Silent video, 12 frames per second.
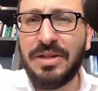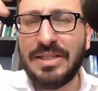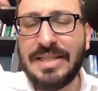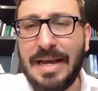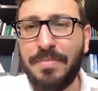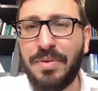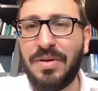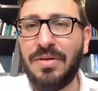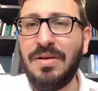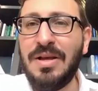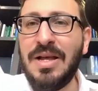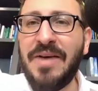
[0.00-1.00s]

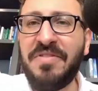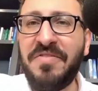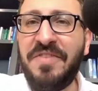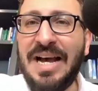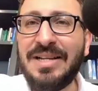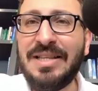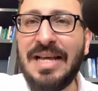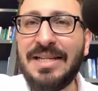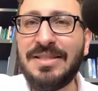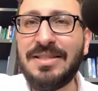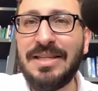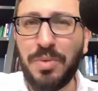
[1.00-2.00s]
example of the fact
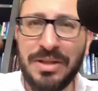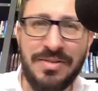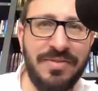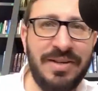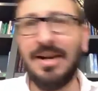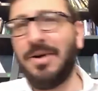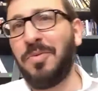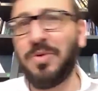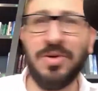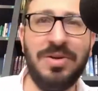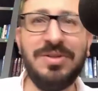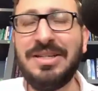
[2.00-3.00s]
that, you know, we're living in our
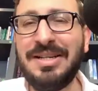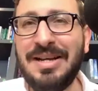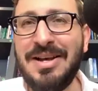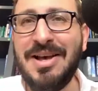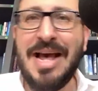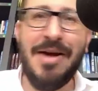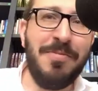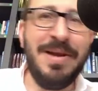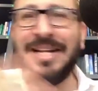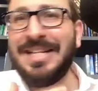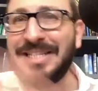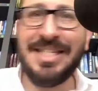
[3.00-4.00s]
world and we're
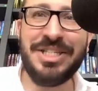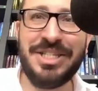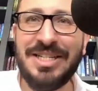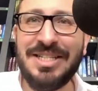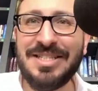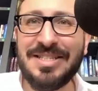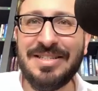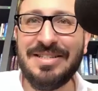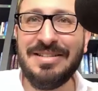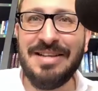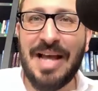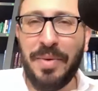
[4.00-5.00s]
making decisions
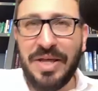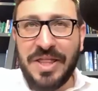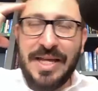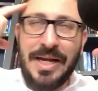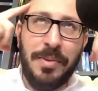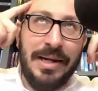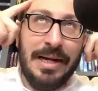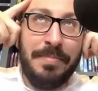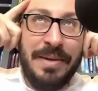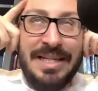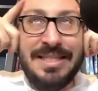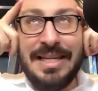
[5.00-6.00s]
and we think we could
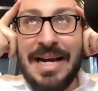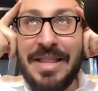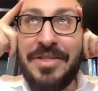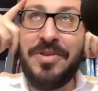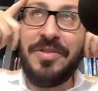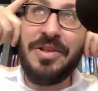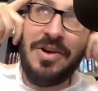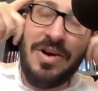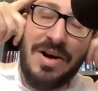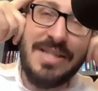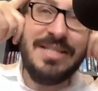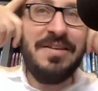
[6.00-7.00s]
piece together the
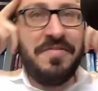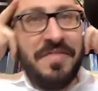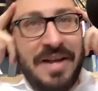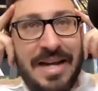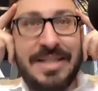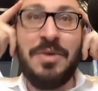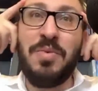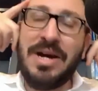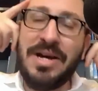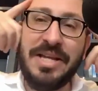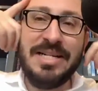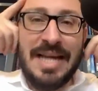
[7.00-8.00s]
cause and effect and why
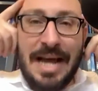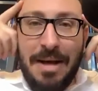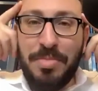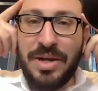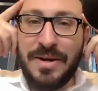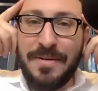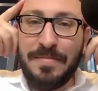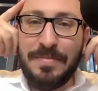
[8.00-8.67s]
things happen.